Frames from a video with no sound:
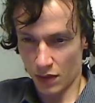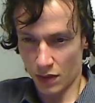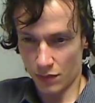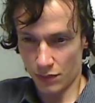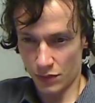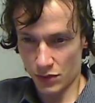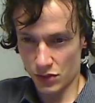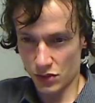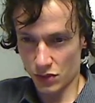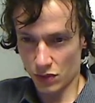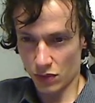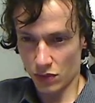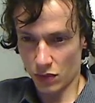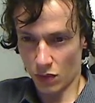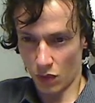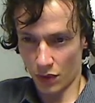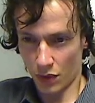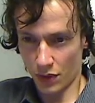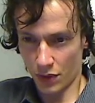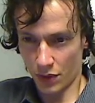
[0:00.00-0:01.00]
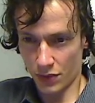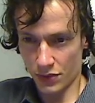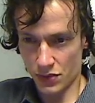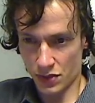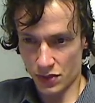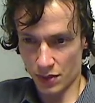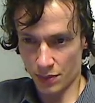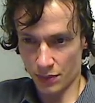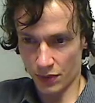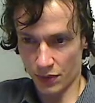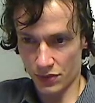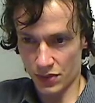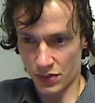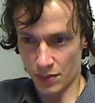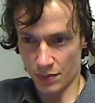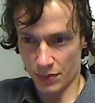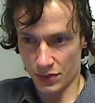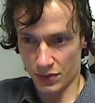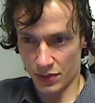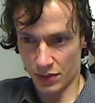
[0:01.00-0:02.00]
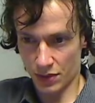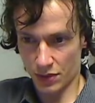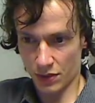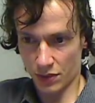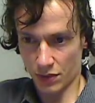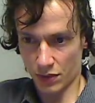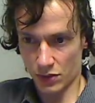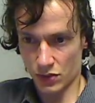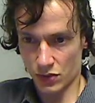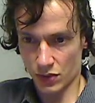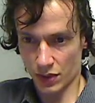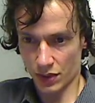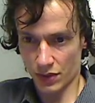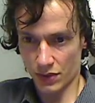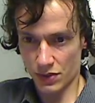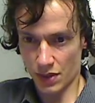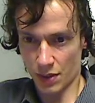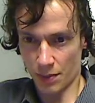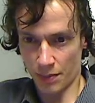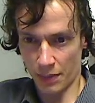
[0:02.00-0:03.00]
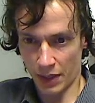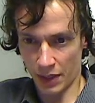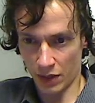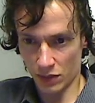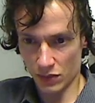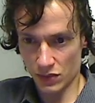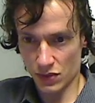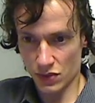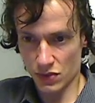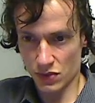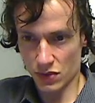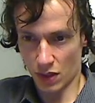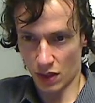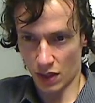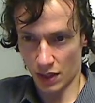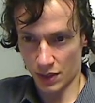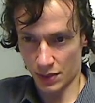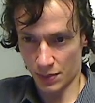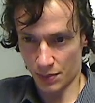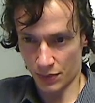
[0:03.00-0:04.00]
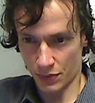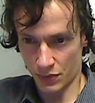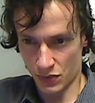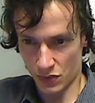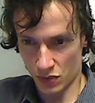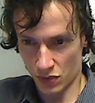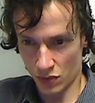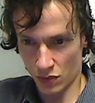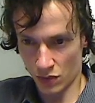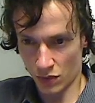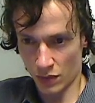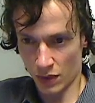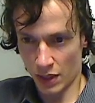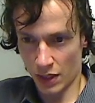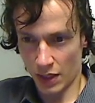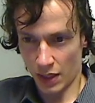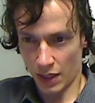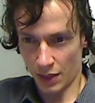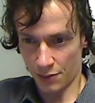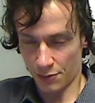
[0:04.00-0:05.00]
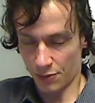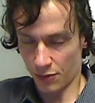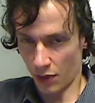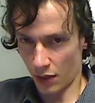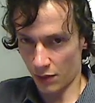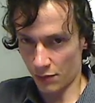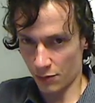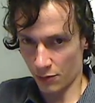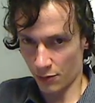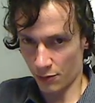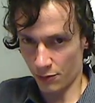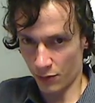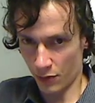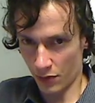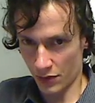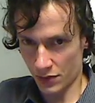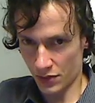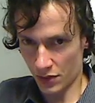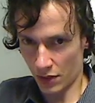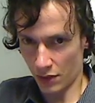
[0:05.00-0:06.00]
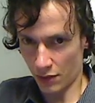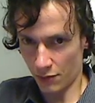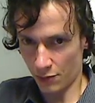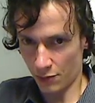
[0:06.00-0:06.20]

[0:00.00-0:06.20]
Visual and audio stimulus in particular triggers a male's desire to pursue and fight for a fertile